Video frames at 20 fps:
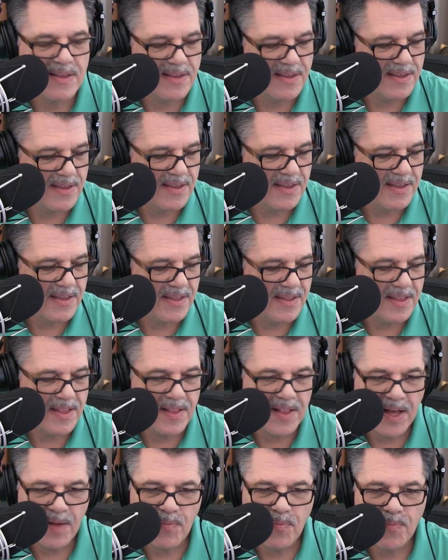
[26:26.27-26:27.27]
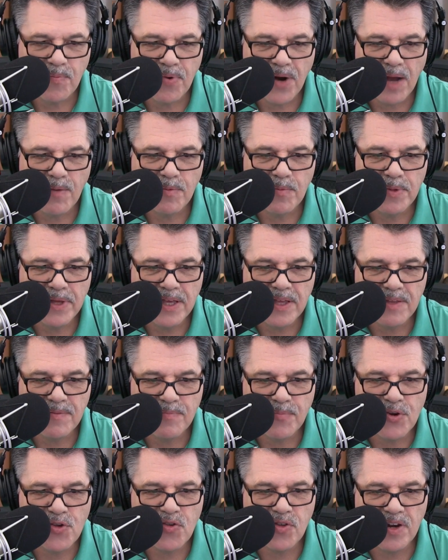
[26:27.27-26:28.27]
No. I'm probably
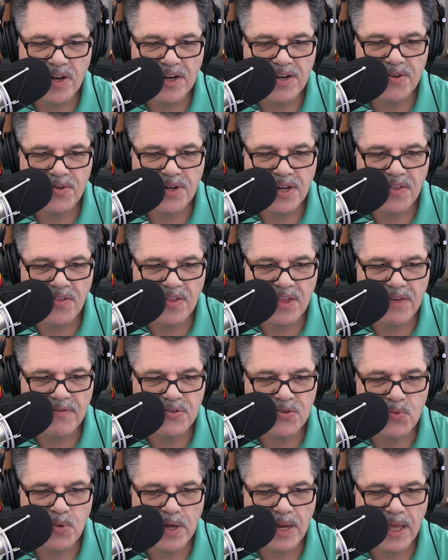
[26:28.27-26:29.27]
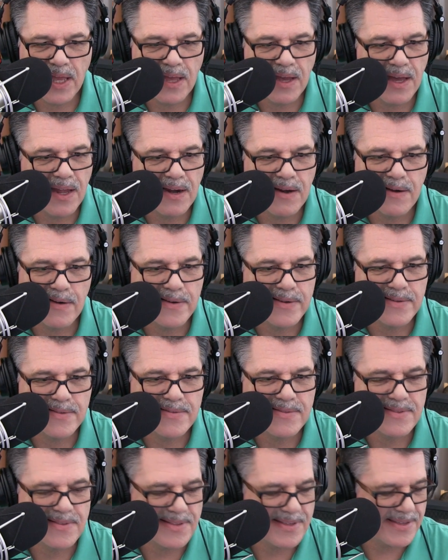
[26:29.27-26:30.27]
pushing no. it, doing it in 720. Yeah.
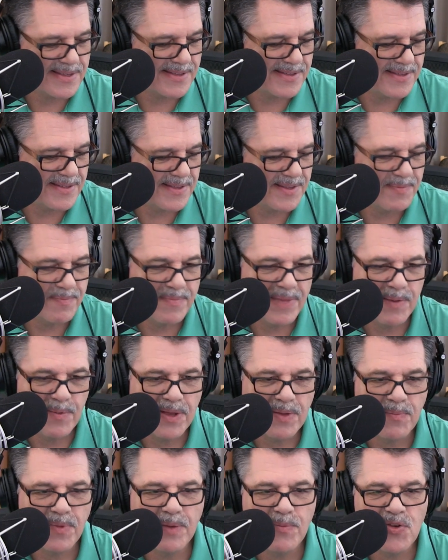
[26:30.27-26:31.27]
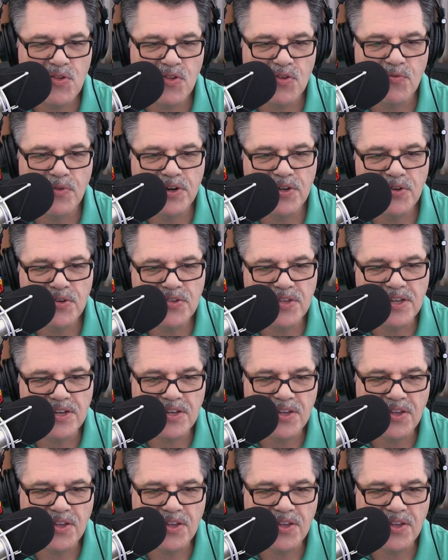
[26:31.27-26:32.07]
maybe, maybe we should reduce it to